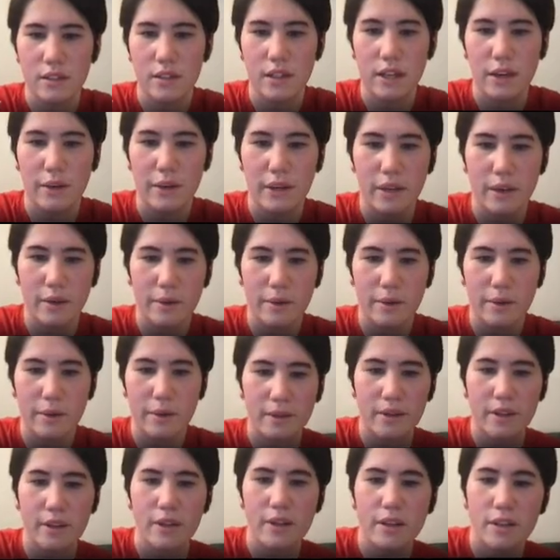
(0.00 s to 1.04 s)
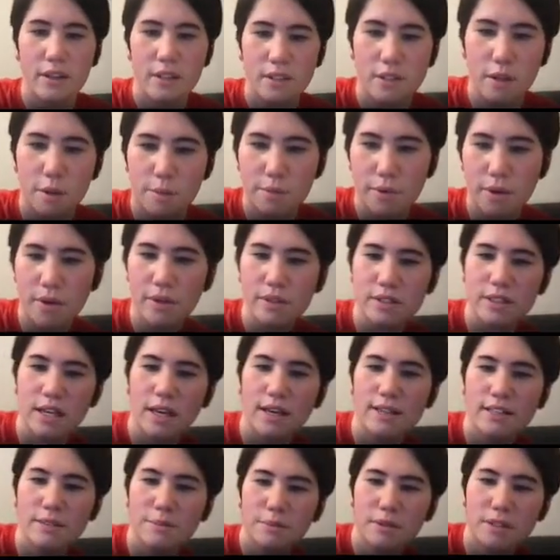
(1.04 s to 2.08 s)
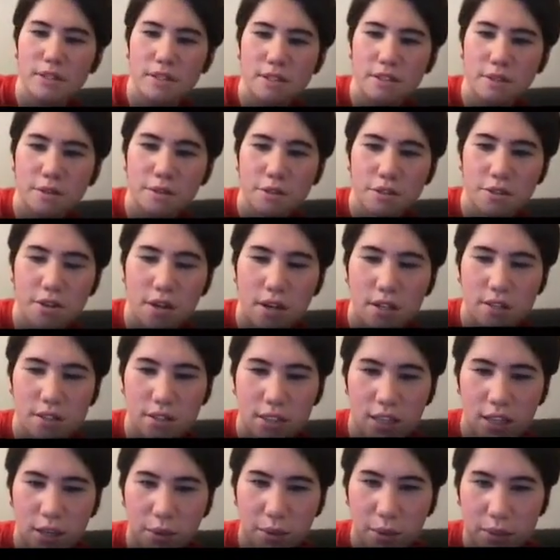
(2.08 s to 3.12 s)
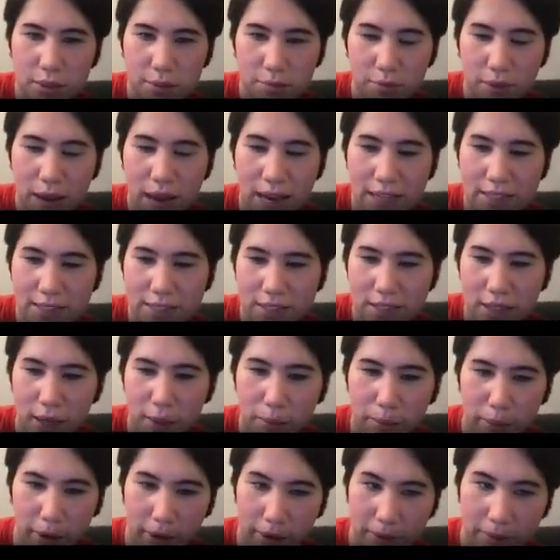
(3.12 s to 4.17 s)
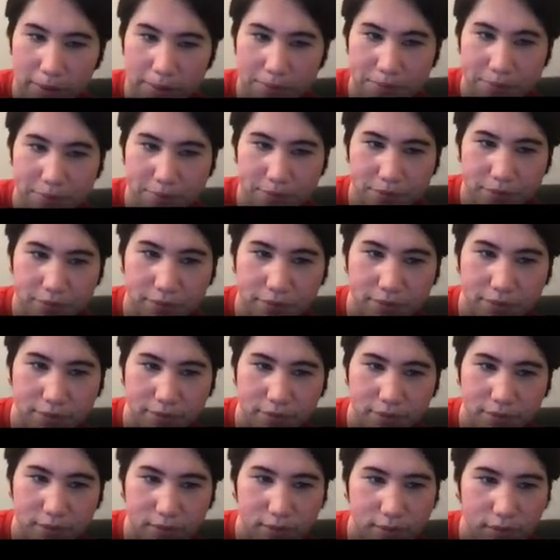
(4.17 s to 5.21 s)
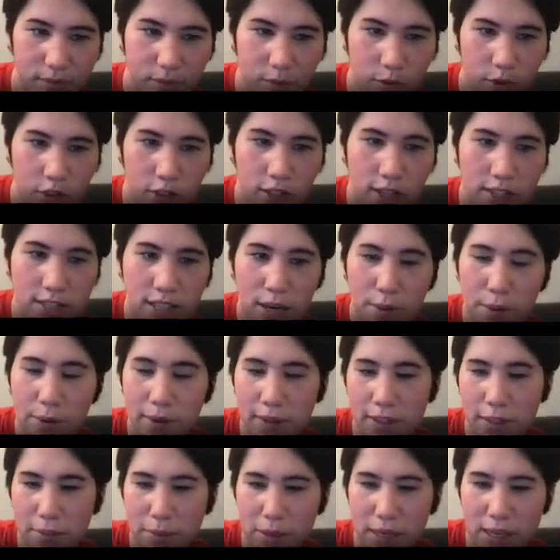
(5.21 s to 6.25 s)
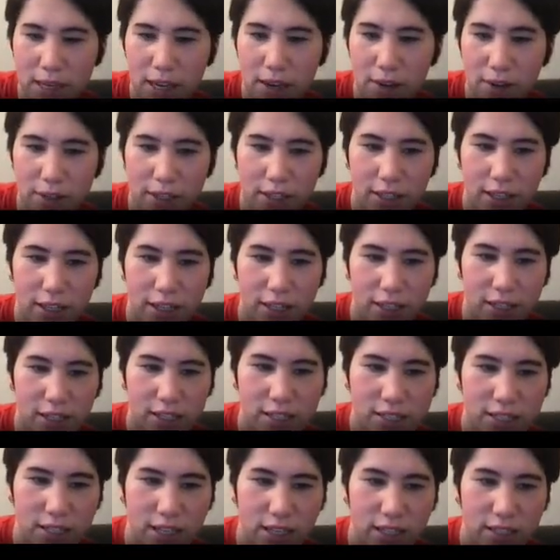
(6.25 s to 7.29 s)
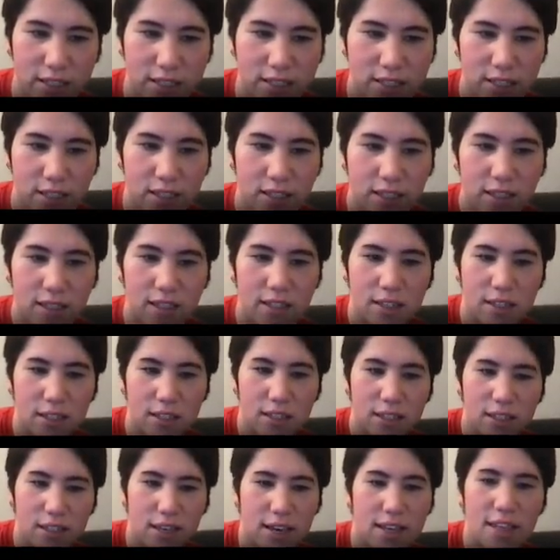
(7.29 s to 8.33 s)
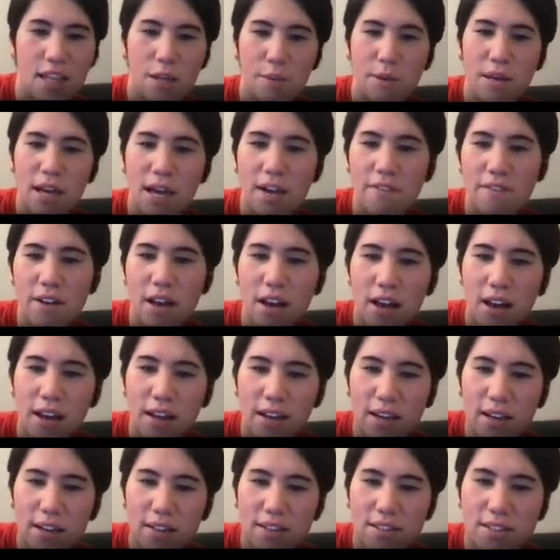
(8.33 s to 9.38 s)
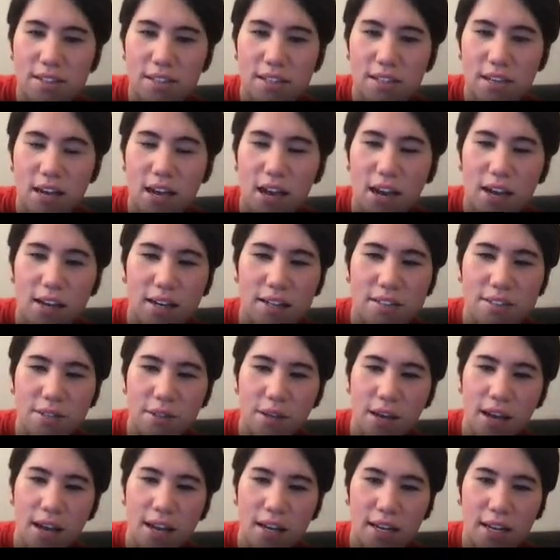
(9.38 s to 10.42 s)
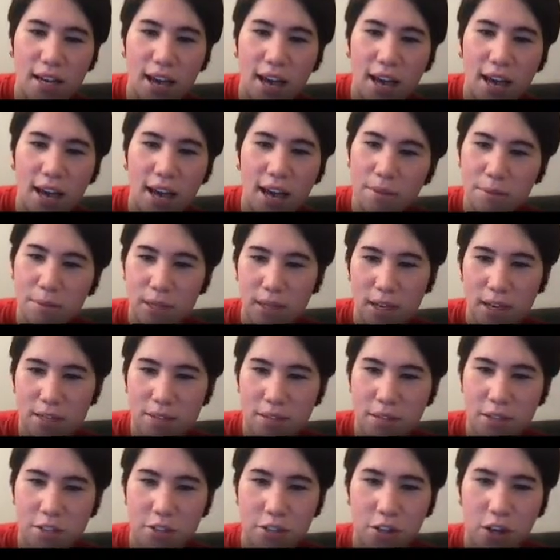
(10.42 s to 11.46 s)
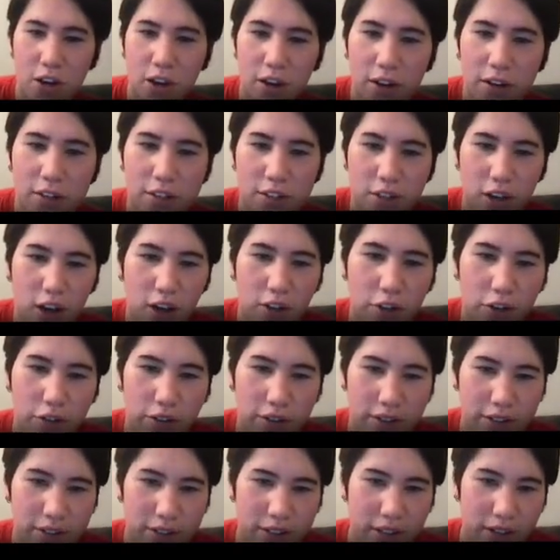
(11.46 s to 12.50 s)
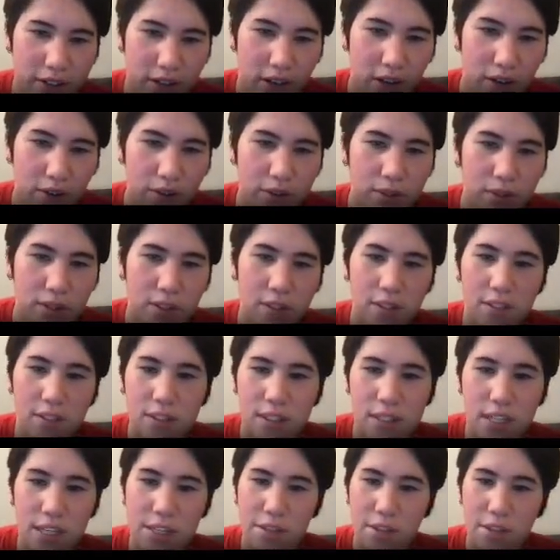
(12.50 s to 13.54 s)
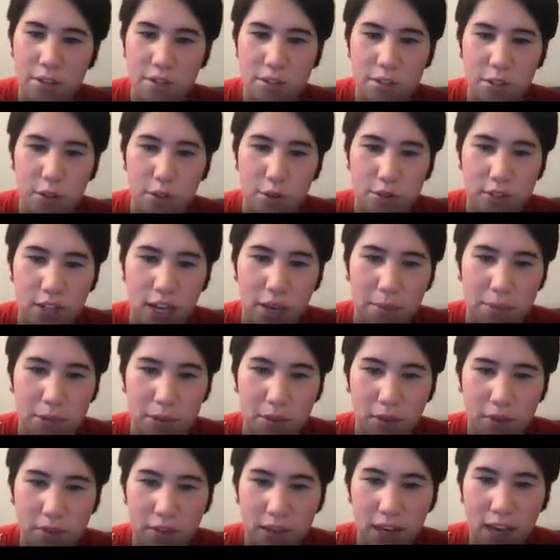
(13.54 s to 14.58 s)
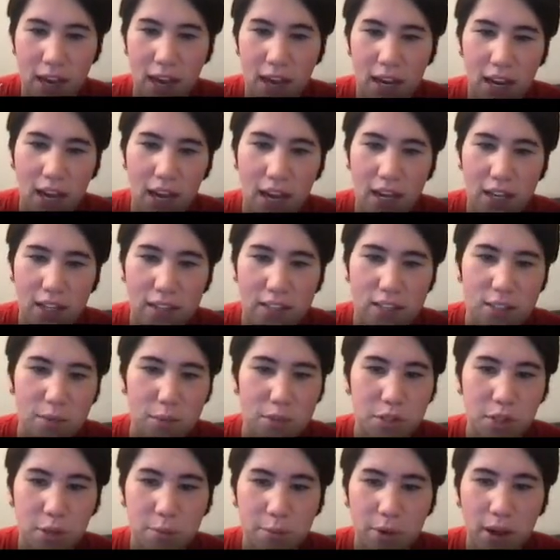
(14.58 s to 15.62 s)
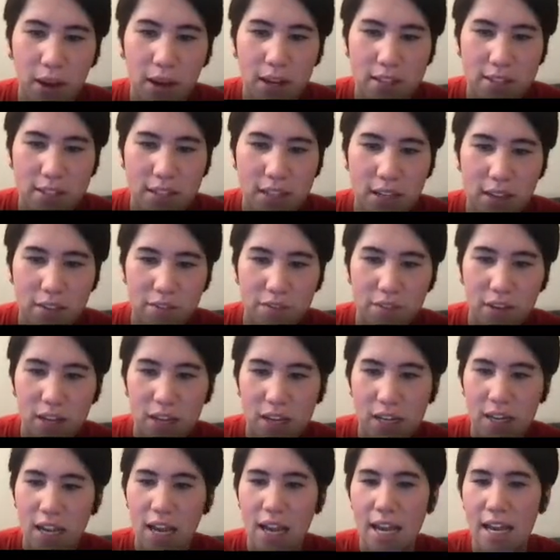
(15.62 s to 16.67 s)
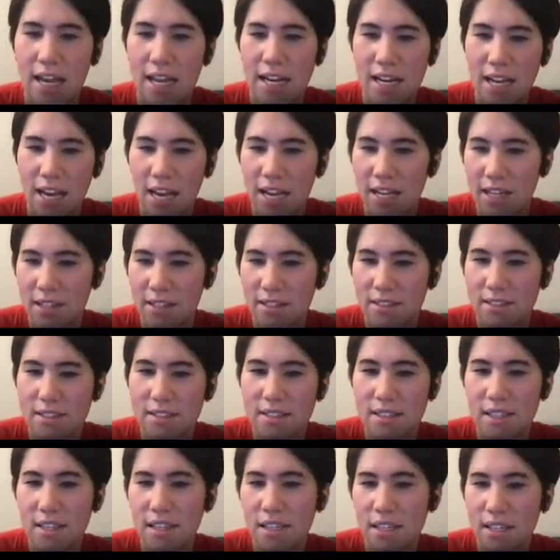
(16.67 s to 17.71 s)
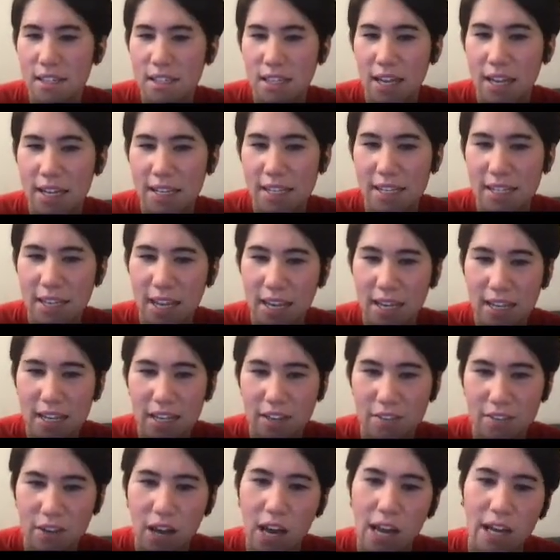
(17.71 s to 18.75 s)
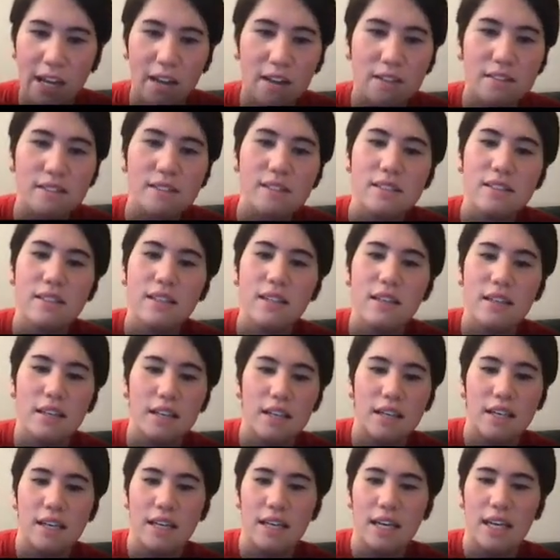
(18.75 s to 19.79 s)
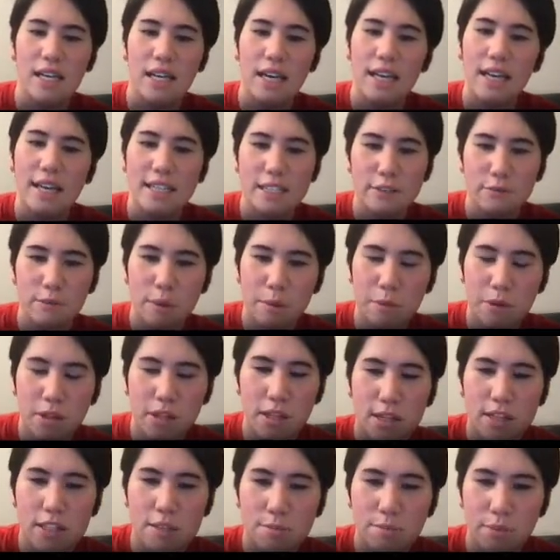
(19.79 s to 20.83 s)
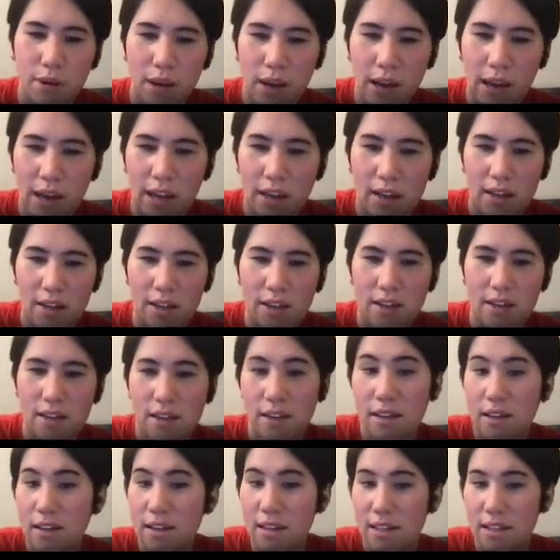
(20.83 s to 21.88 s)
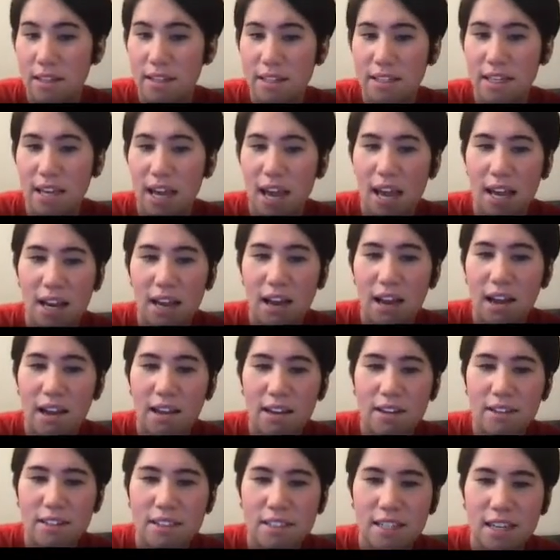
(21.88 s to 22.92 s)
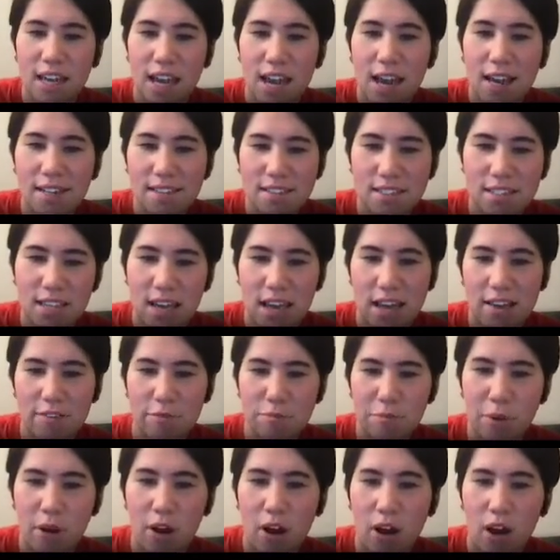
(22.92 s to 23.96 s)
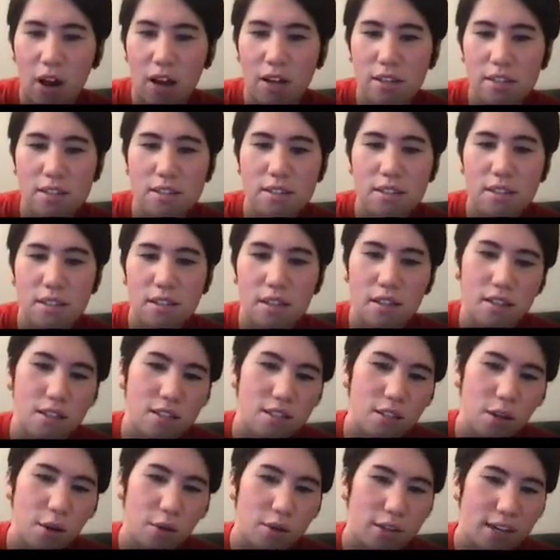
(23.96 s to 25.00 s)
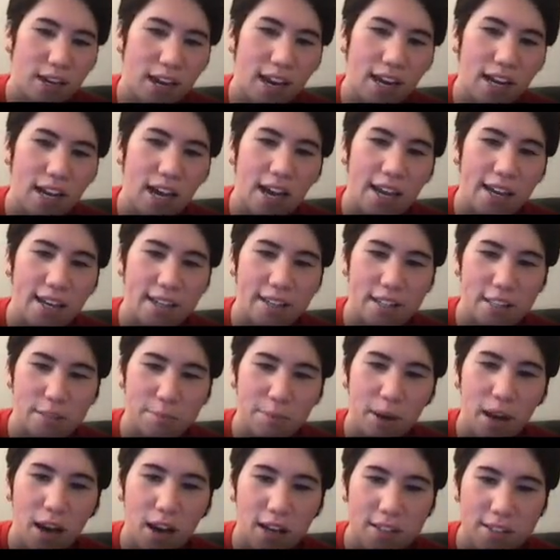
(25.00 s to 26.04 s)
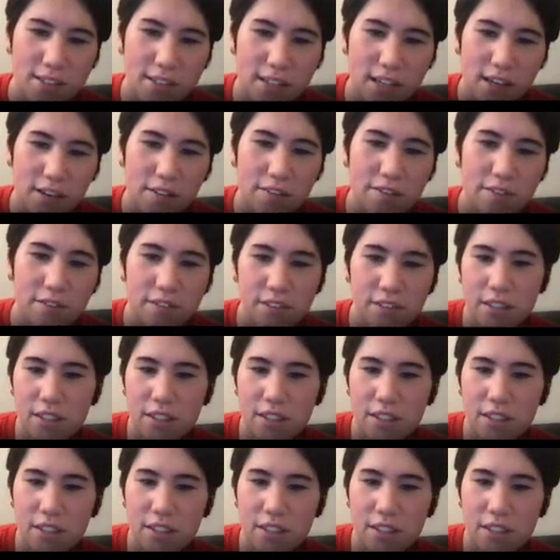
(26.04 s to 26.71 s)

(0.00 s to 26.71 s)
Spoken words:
There you go. So protons plus neutrons equals mass number. So that's how we're going to be calculating these things. And then we have ions, and ions are any atom that has a charge other than 0. And there's two types. You have cations, which are positive, and anions, like negative ions. And I like to remember these by cation. Cats have paws, so cation is positive.